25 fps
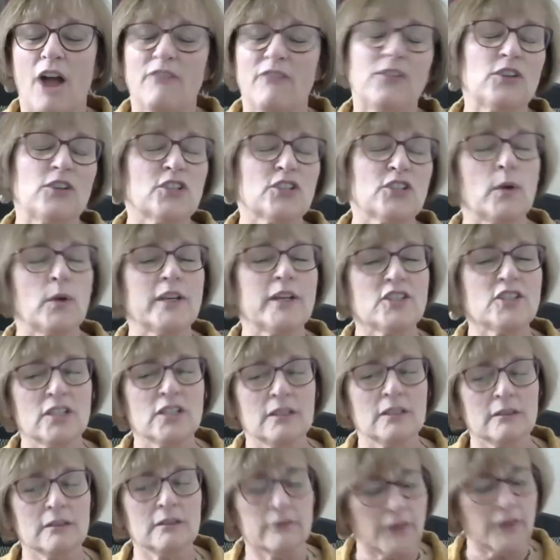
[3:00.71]
first
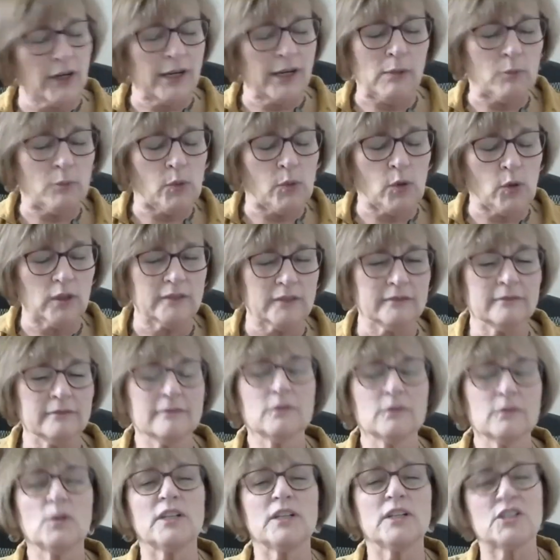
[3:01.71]
question, very important.
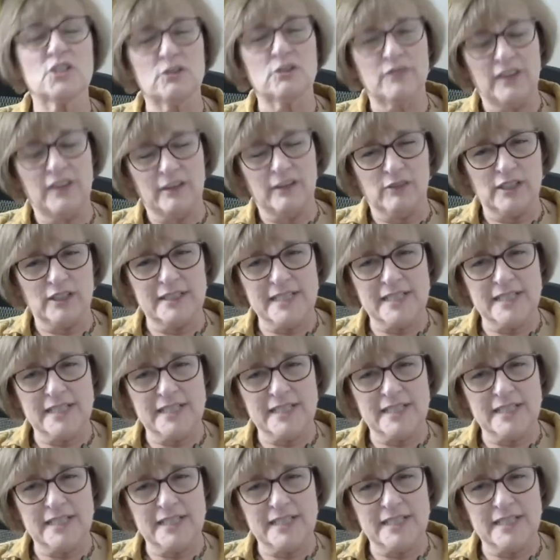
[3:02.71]
What is your favorite